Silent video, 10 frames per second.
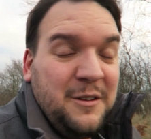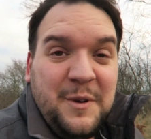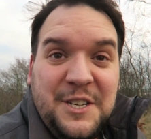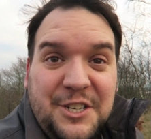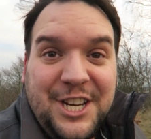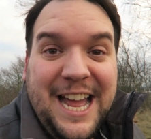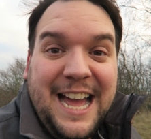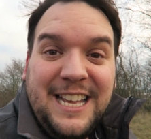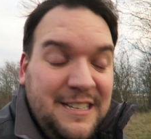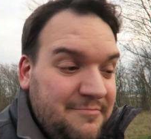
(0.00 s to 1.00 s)
we should
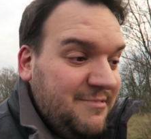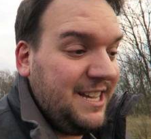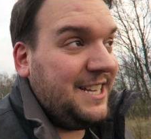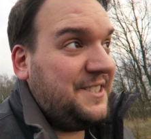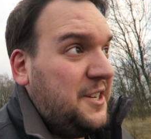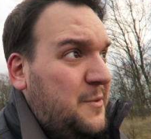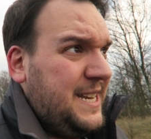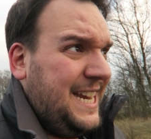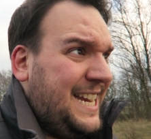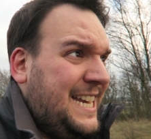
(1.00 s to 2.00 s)
chat." And so
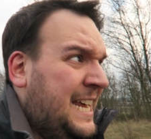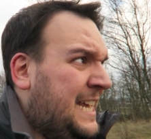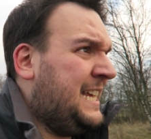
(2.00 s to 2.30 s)
we did.